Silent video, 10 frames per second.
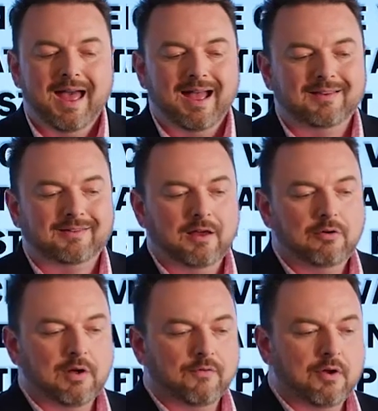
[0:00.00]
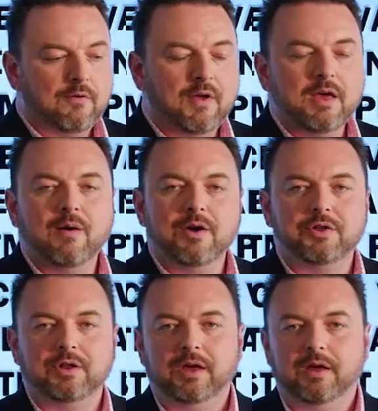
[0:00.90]
and say, look, I've got a
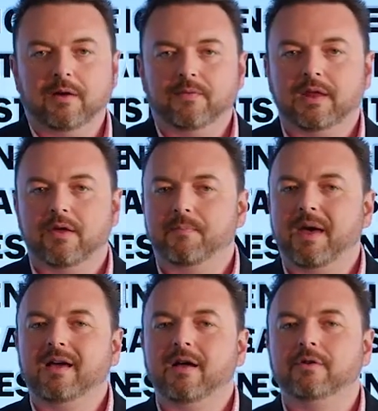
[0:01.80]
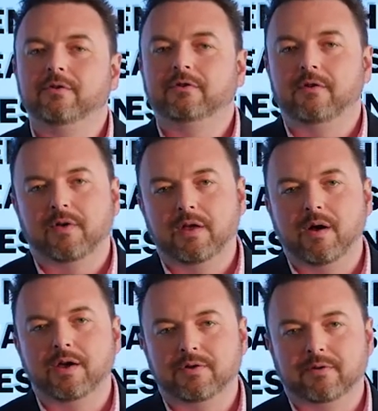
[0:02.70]
valuation here. Now the bank can't use that
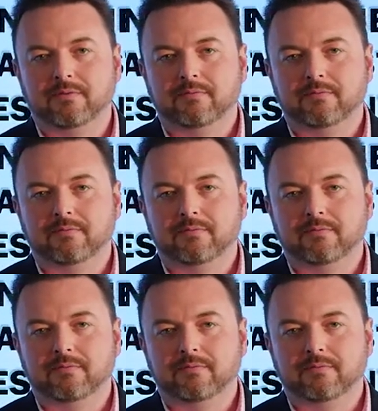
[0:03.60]
valuation.